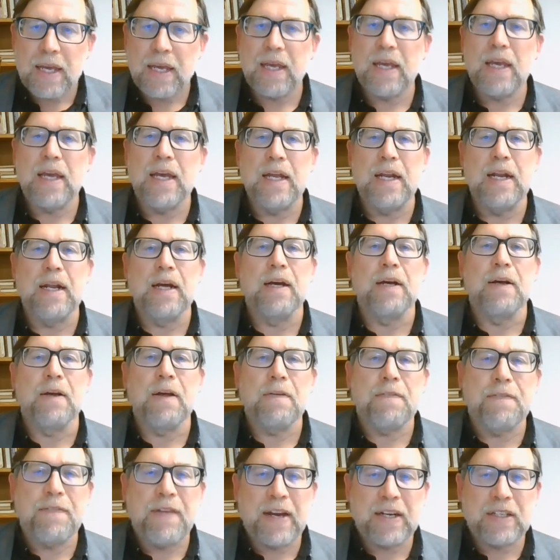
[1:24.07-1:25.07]
in an
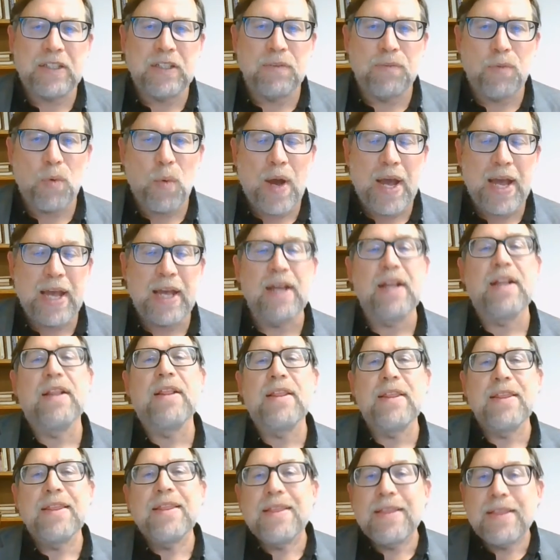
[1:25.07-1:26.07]
effective way.
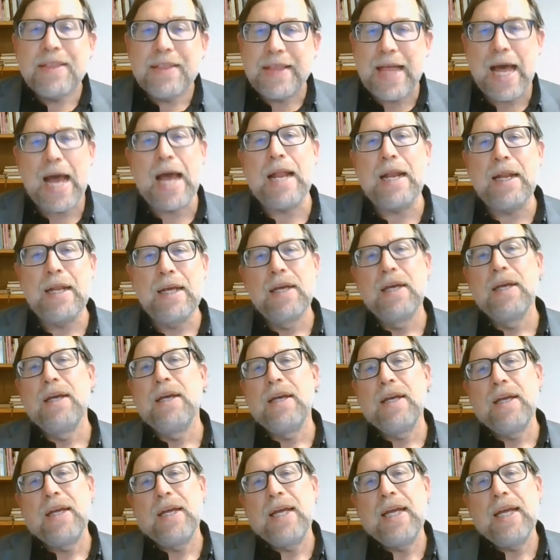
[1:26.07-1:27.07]
That
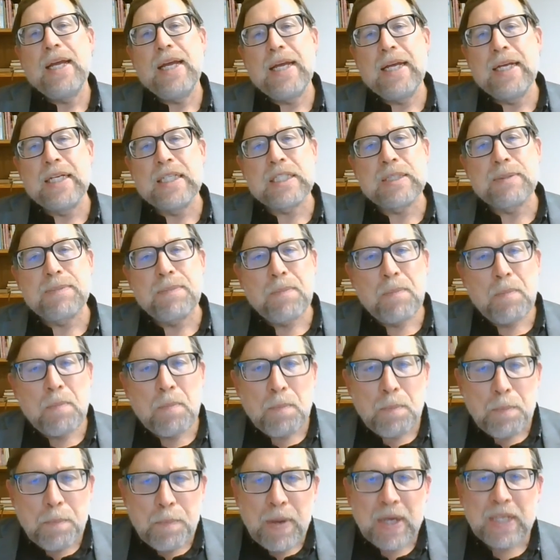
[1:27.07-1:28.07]
is
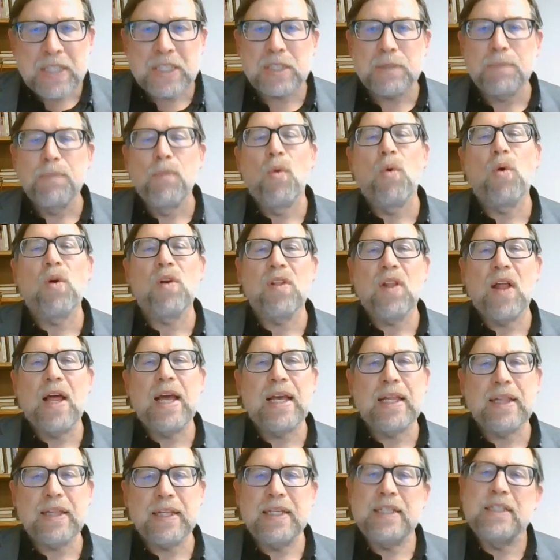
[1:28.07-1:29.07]
much more
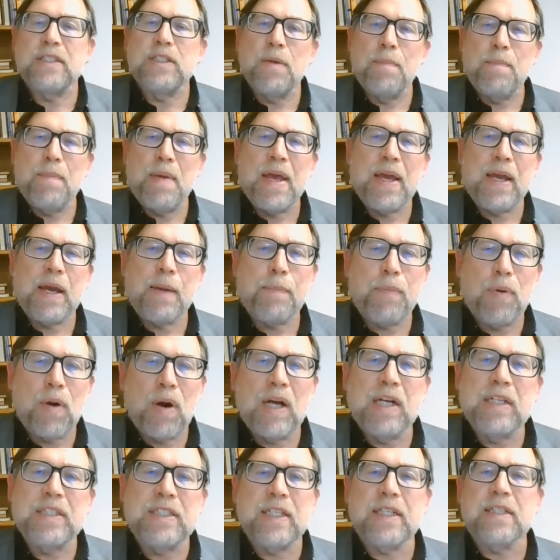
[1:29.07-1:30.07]
likely to make a
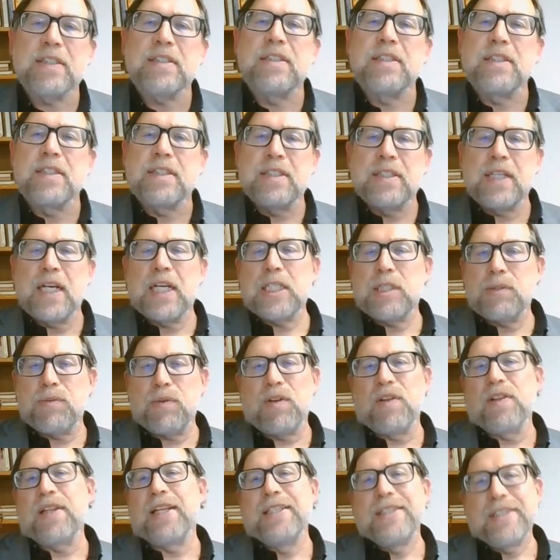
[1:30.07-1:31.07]
project
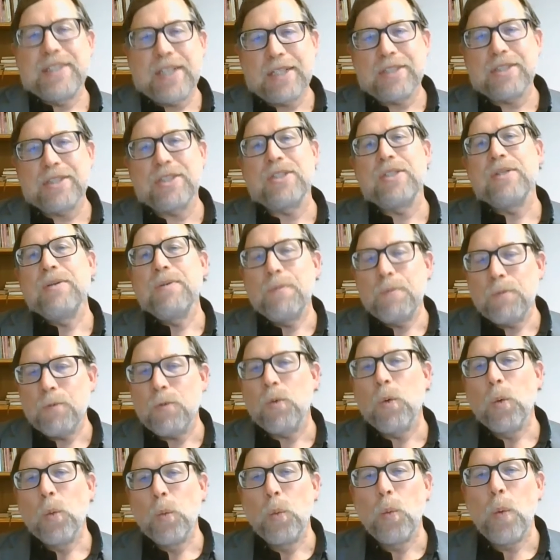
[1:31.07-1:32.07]
successful than just
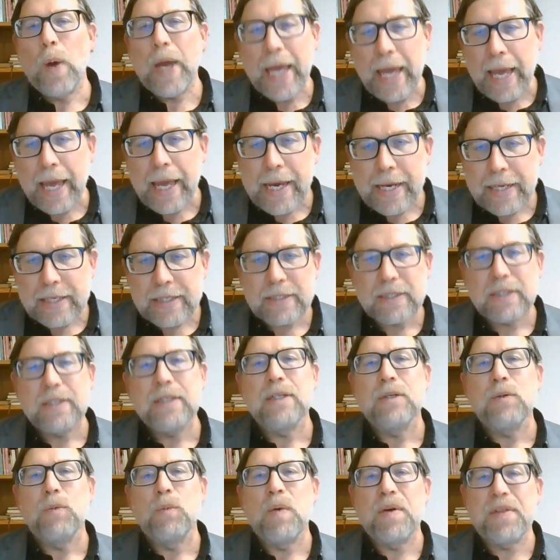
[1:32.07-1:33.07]
winging it
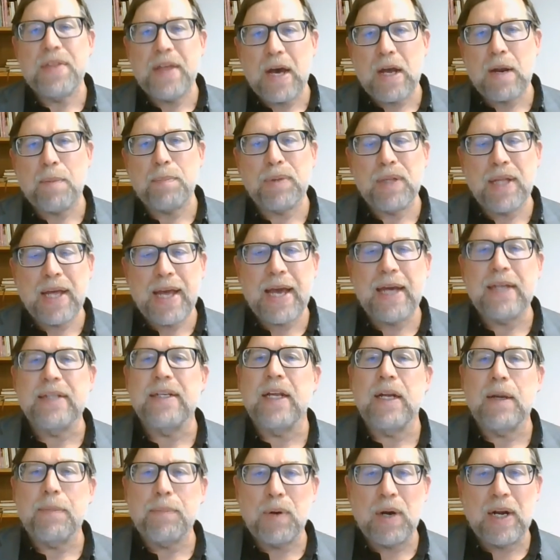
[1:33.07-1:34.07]
without a plan
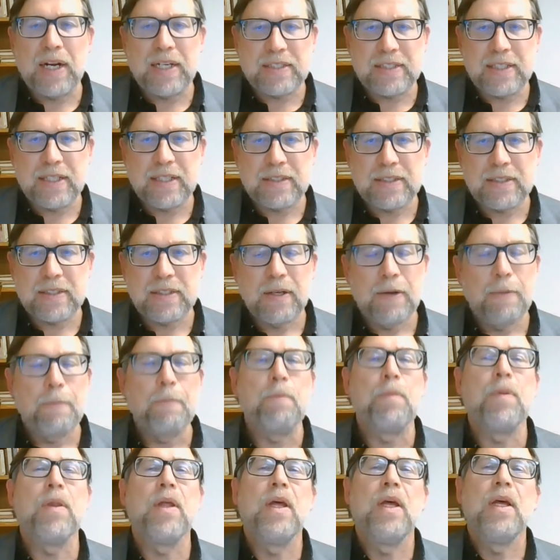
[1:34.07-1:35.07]
and a process.
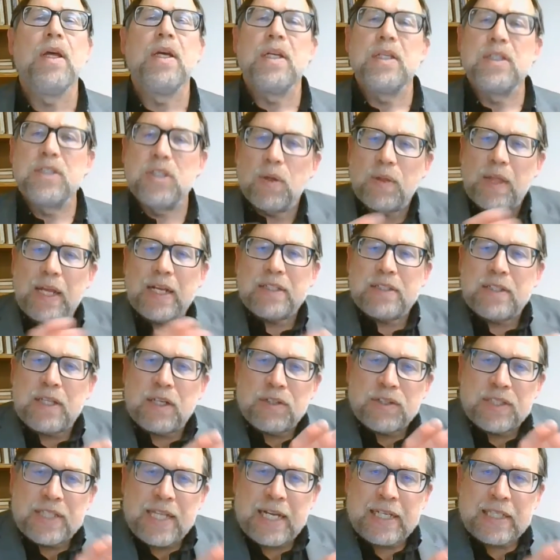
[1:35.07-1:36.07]
So
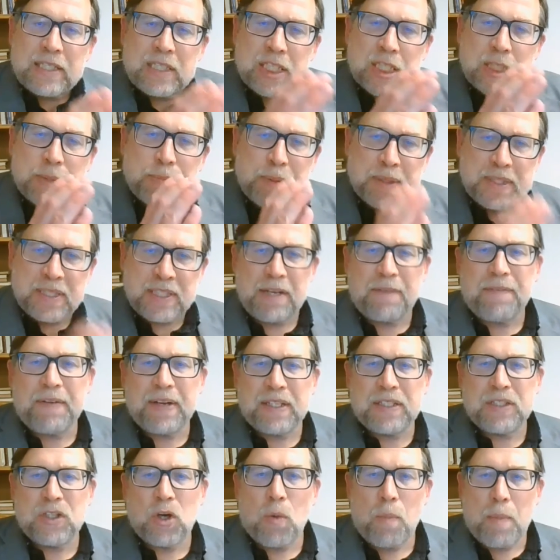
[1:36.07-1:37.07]
there's that
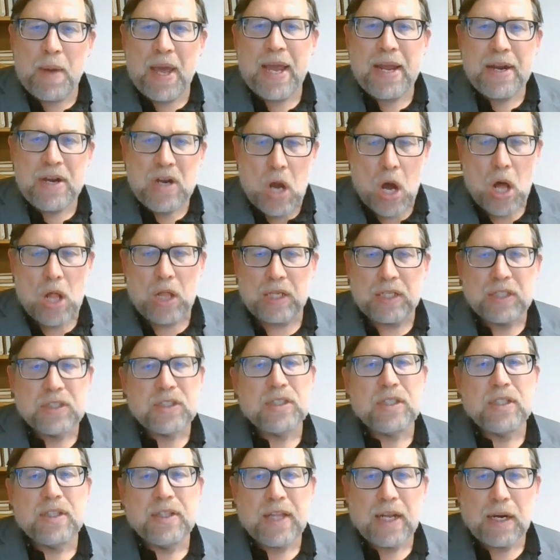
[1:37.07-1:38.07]
specific domain
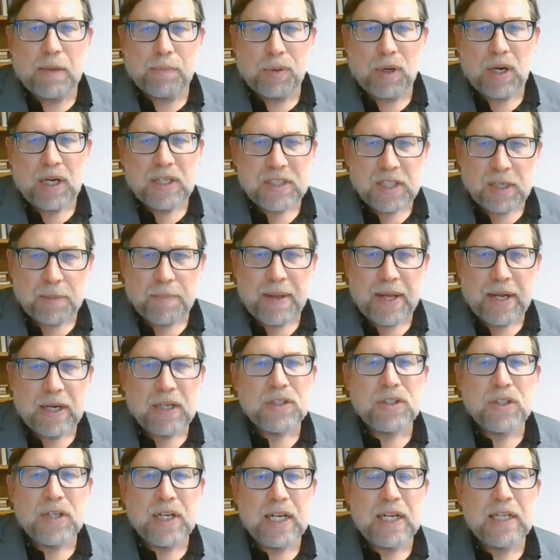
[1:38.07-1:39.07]
knowledge that a project
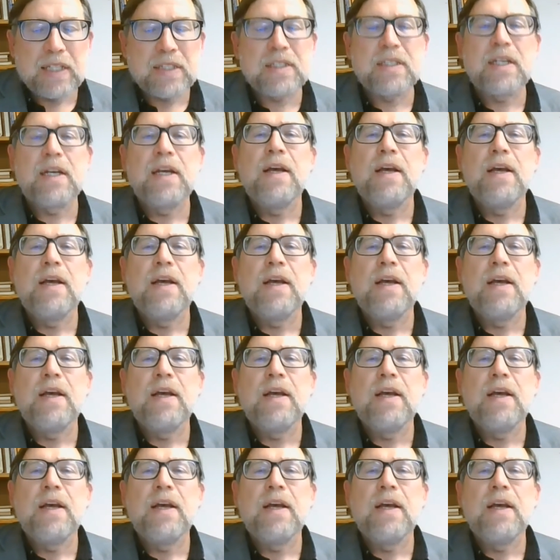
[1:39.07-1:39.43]
manager needs.